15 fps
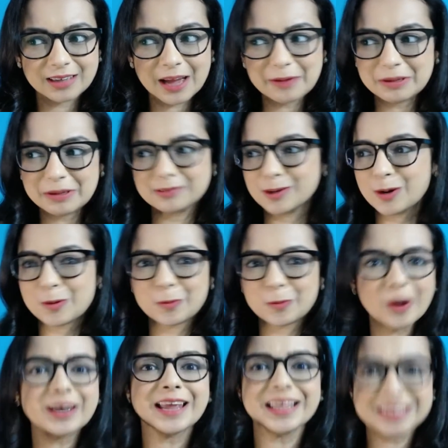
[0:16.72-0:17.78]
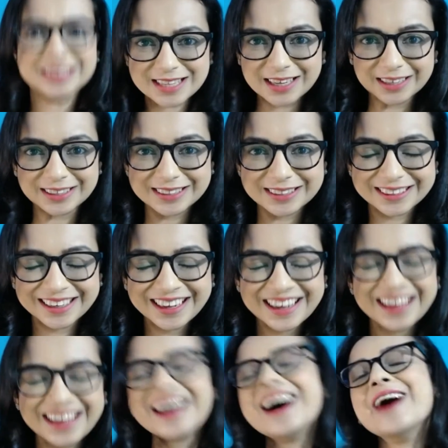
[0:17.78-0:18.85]
I mean, what is it?
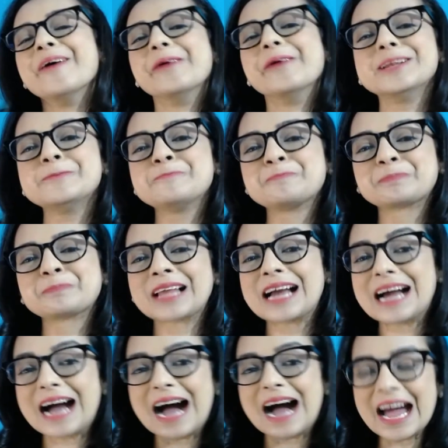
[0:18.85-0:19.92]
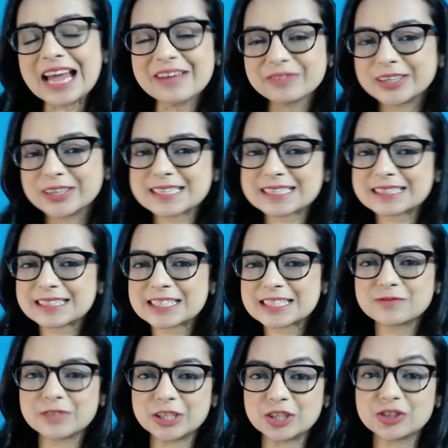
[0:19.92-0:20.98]
Well, I have created
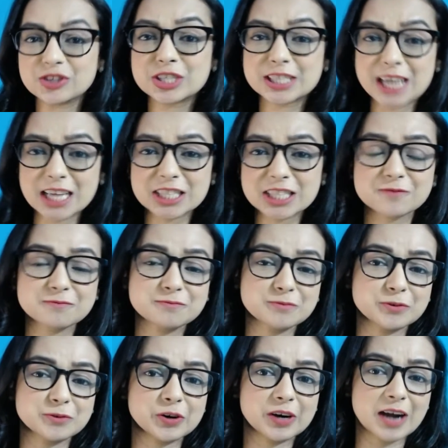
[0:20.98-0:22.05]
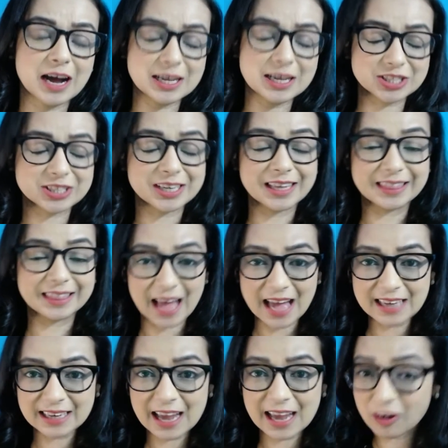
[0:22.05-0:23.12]
this video just for answering
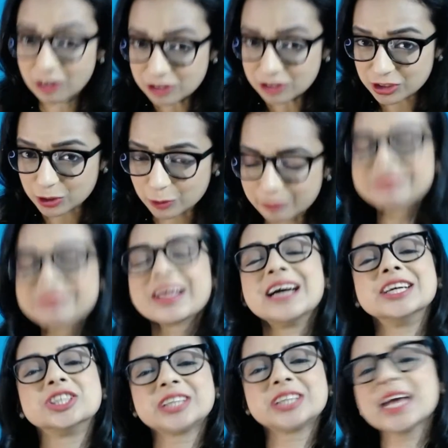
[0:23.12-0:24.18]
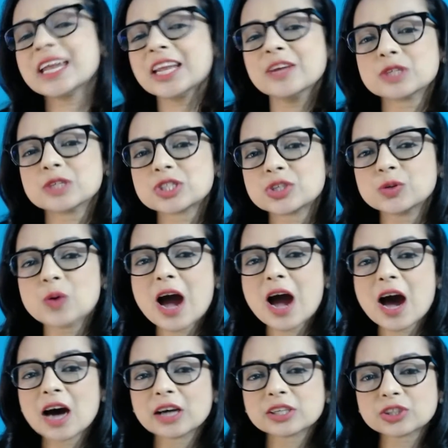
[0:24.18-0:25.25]
that and also sharing with you
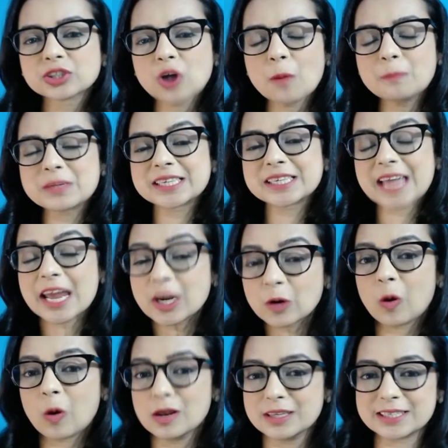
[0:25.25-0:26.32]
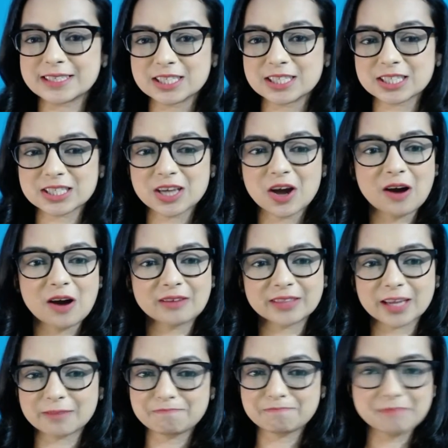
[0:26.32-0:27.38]
top 10 qualities
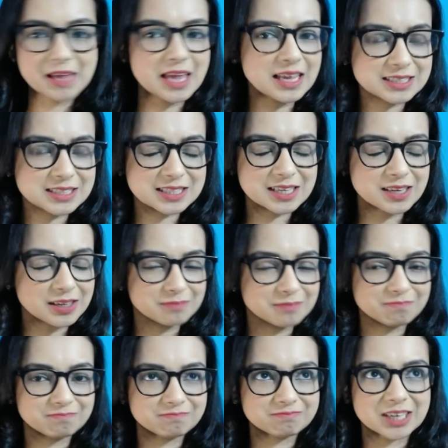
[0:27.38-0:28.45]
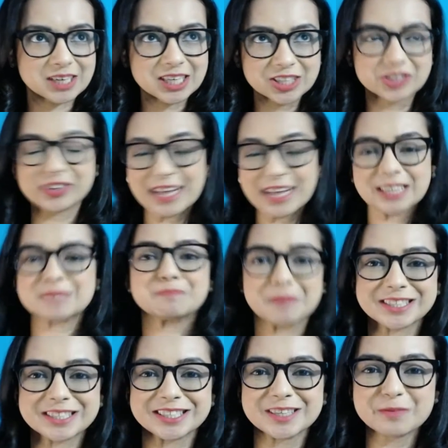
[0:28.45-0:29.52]
that makes a great
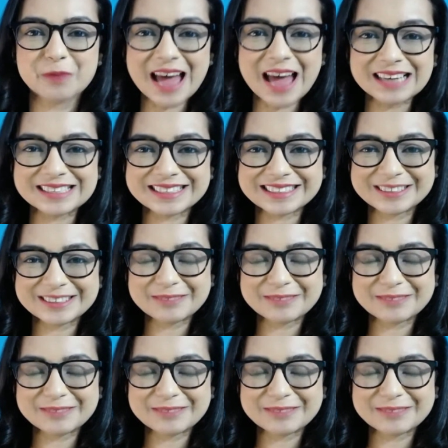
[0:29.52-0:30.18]
personal brand.